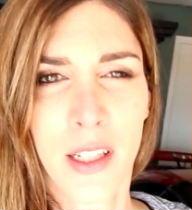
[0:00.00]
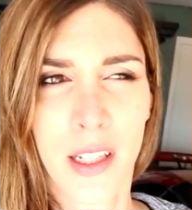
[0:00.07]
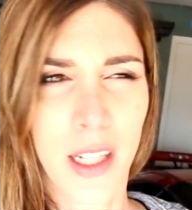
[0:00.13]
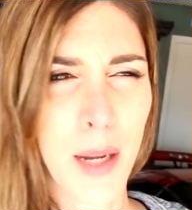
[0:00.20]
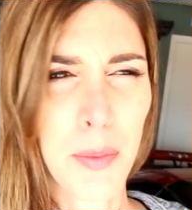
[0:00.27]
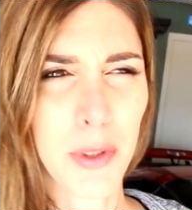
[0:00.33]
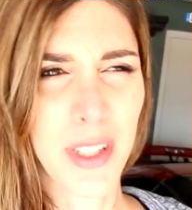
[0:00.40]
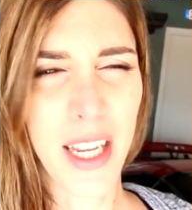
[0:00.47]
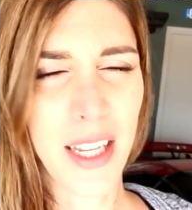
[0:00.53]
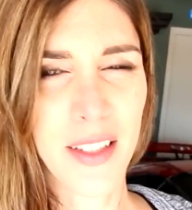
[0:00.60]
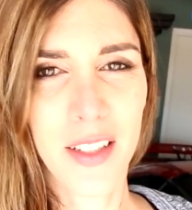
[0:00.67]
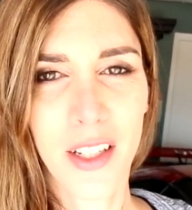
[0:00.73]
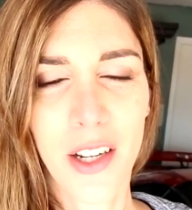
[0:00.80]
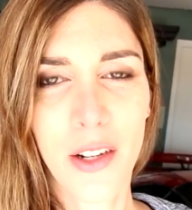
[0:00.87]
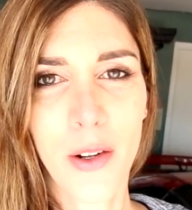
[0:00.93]
A couple
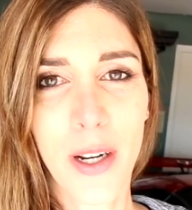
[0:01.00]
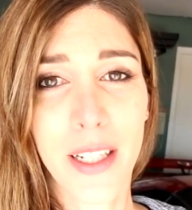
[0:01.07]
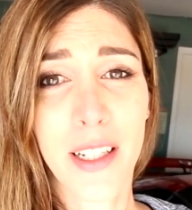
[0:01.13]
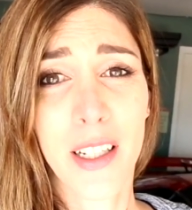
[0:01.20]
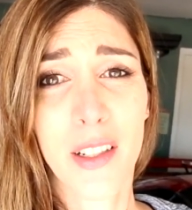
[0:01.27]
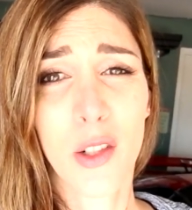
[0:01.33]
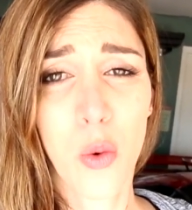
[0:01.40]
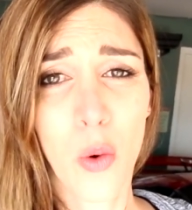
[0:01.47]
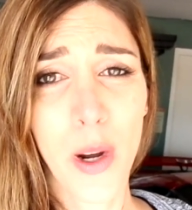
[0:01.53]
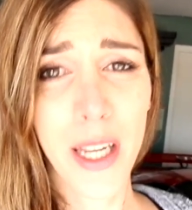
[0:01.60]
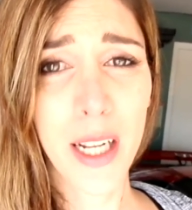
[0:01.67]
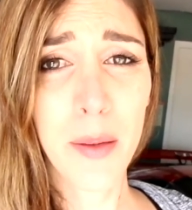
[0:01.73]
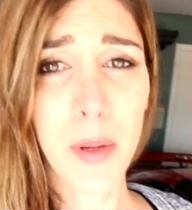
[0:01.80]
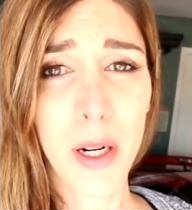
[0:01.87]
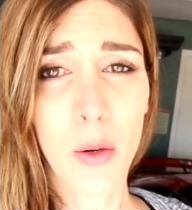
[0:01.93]
days ago, I did
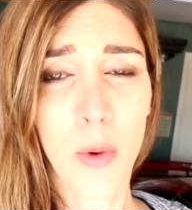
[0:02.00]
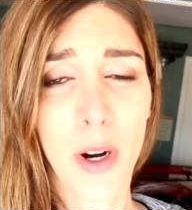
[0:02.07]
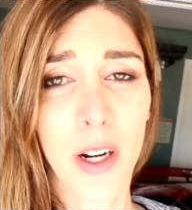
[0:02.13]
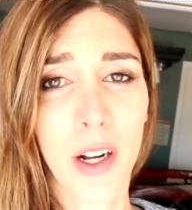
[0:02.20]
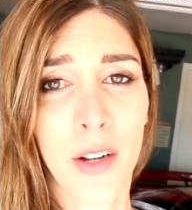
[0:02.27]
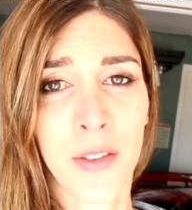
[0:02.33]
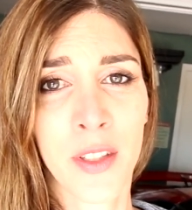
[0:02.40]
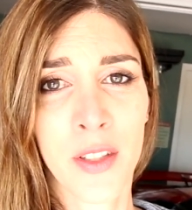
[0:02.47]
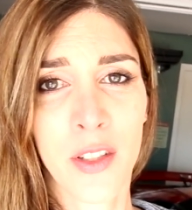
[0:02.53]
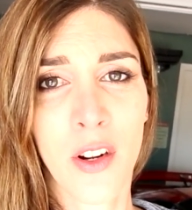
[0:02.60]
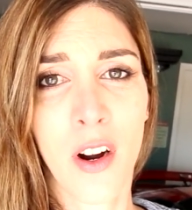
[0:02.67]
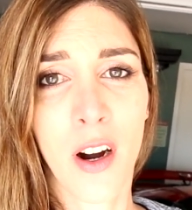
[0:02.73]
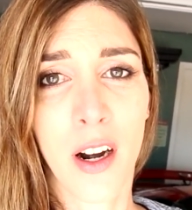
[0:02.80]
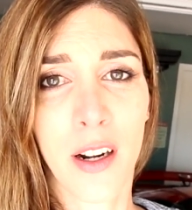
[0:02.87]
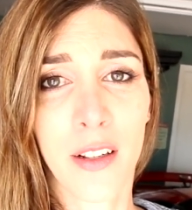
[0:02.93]
quite a bit of work on this
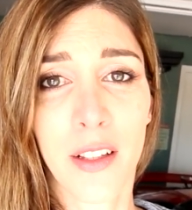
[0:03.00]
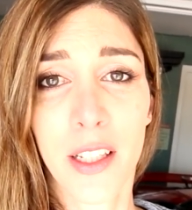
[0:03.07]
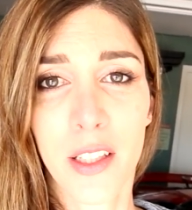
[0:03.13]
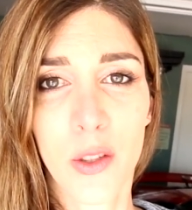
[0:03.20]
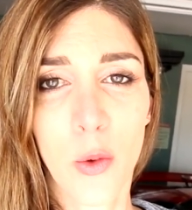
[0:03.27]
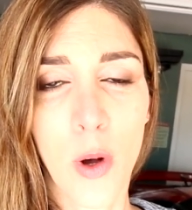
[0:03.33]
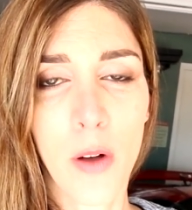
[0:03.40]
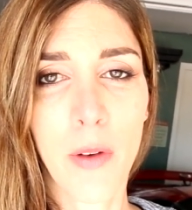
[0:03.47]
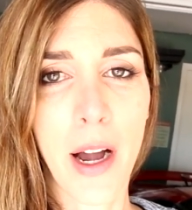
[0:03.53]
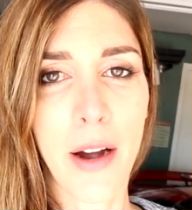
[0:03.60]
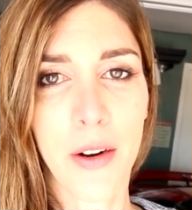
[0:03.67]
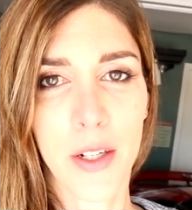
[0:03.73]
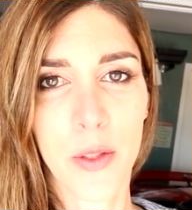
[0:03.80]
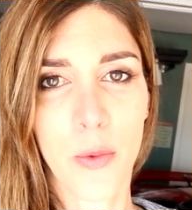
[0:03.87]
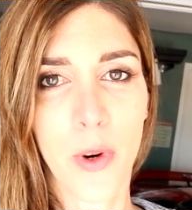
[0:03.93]
car, like 12
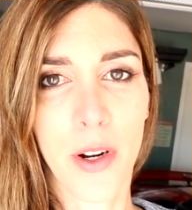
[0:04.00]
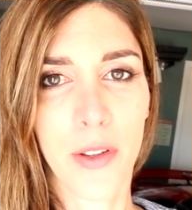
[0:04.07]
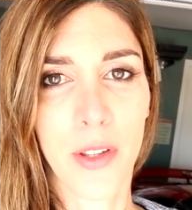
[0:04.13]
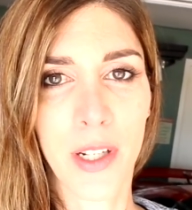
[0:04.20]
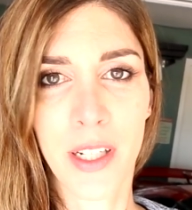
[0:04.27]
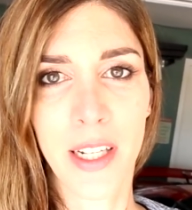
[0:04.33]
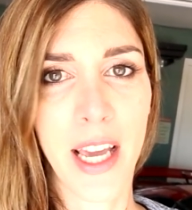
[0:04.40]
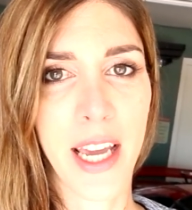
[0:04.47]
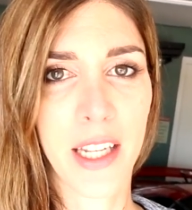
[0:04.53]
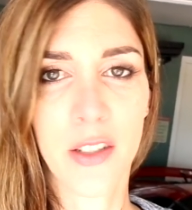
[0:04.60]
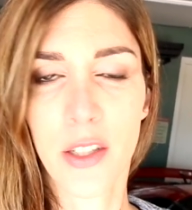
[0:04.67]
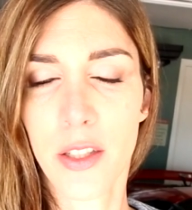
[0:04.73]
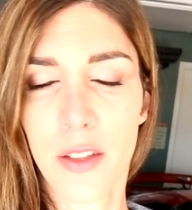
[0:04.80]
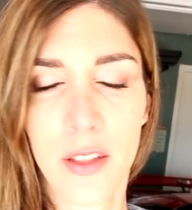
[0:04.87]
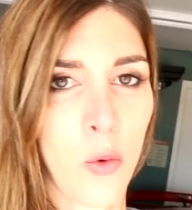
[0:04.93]
hours worth in a day,
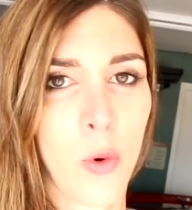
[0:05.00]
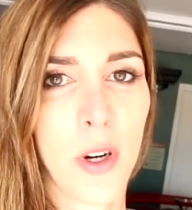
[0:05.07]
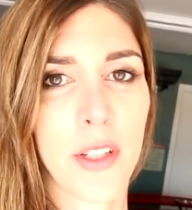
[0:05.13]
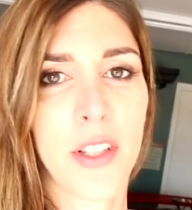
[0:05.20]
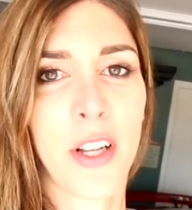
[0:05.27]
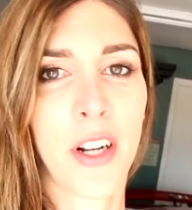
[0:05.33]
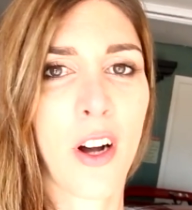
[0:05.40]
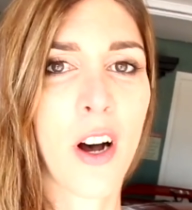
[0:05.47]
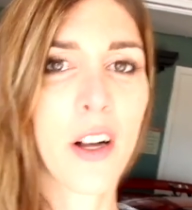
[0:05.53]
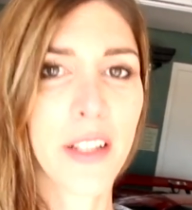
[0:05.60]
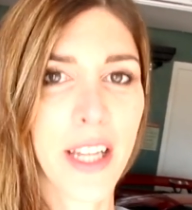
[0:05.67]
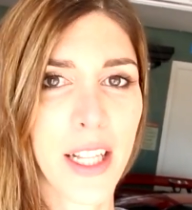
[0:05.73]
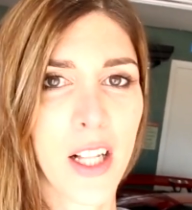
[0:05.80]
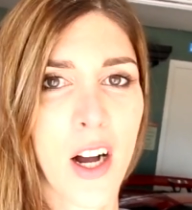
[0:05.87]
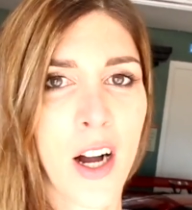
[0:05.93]
just worked on it all
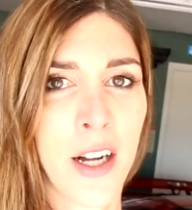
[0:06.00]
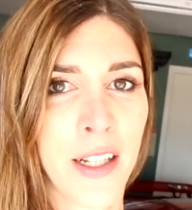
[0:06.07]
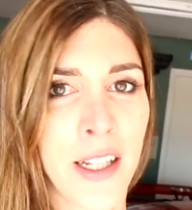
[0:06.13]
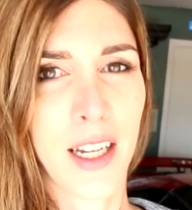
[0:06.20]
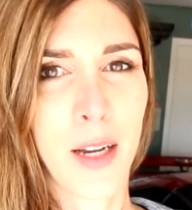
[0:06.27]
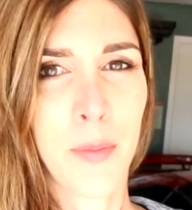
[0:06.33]
day long.